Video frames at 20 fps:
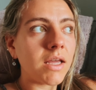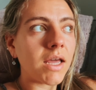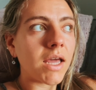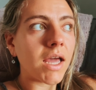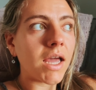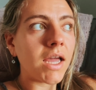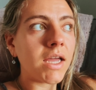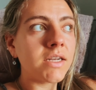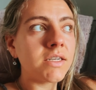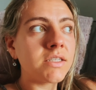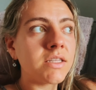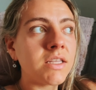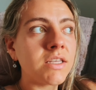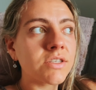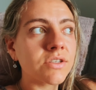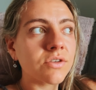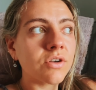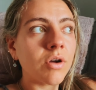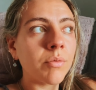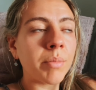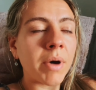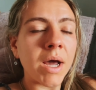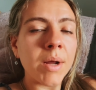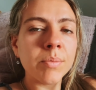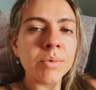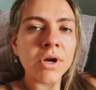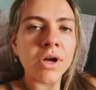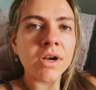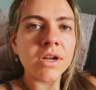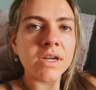And these are all
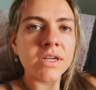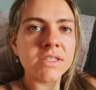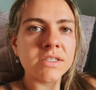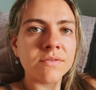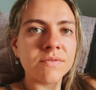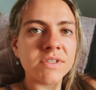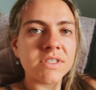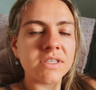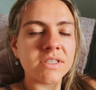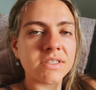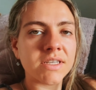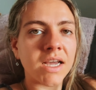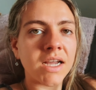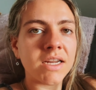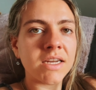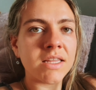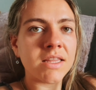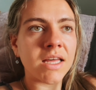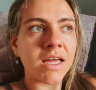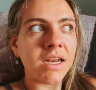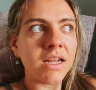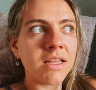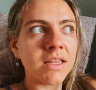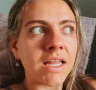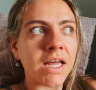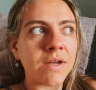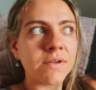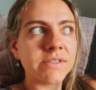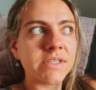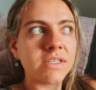byproducts of a society that
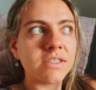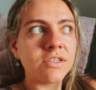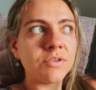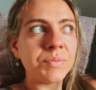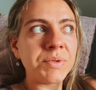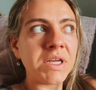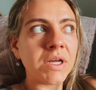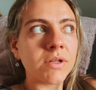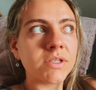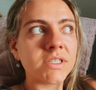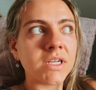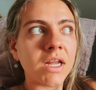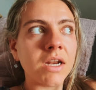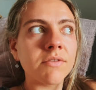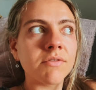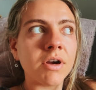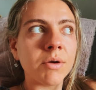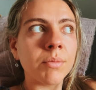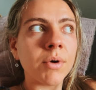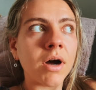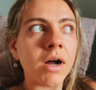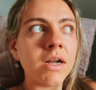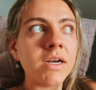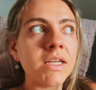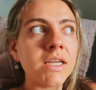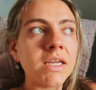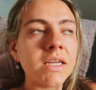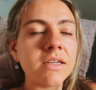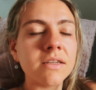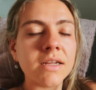allows us to be outside of our
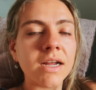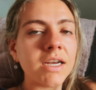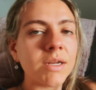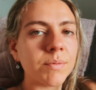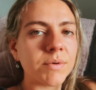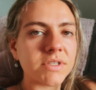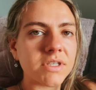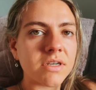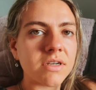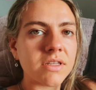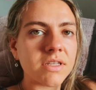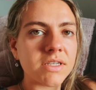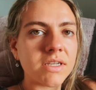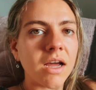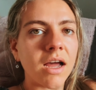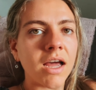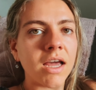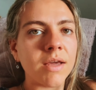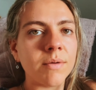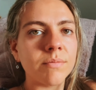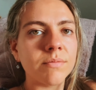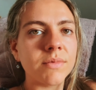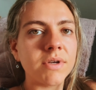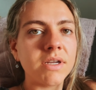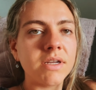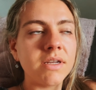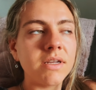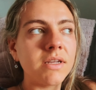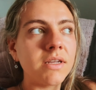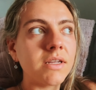body 90% of the time,
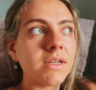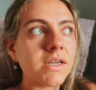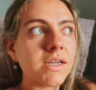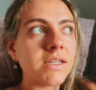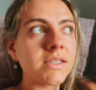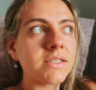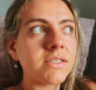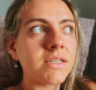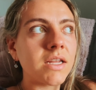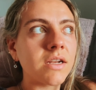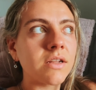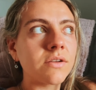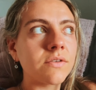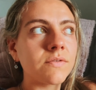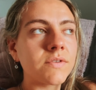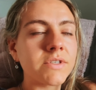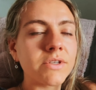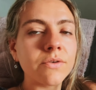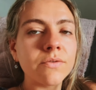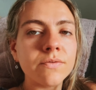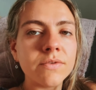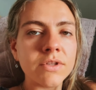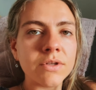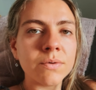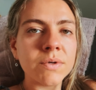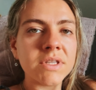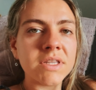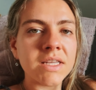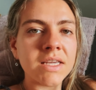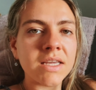instead of so
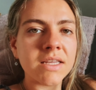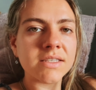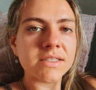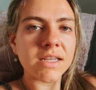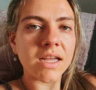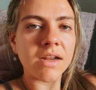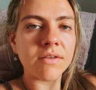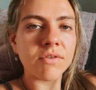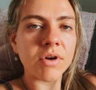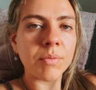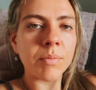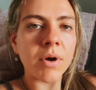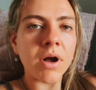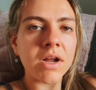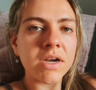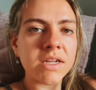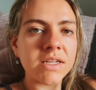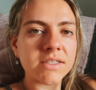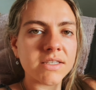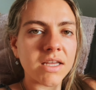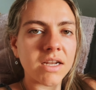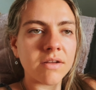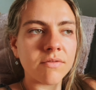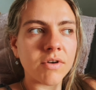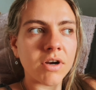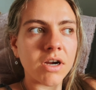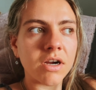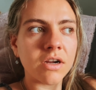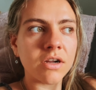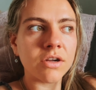fluidly inside of our body, inside of
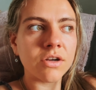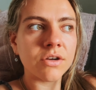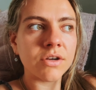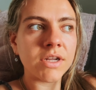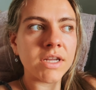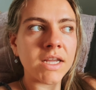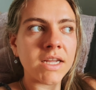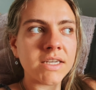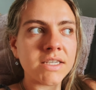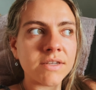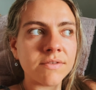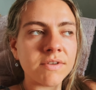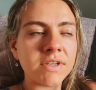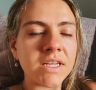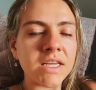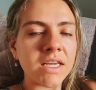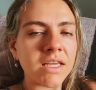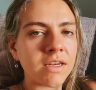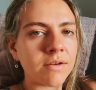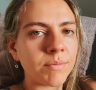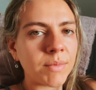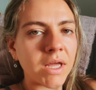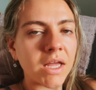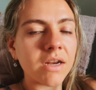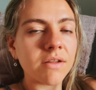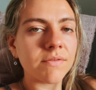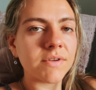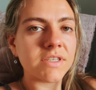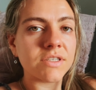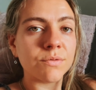our creativity and
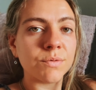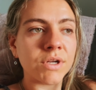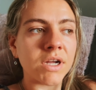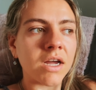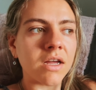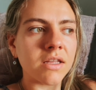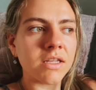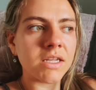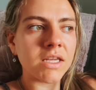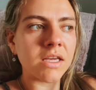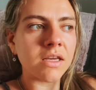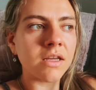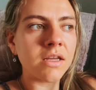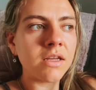manifest reality,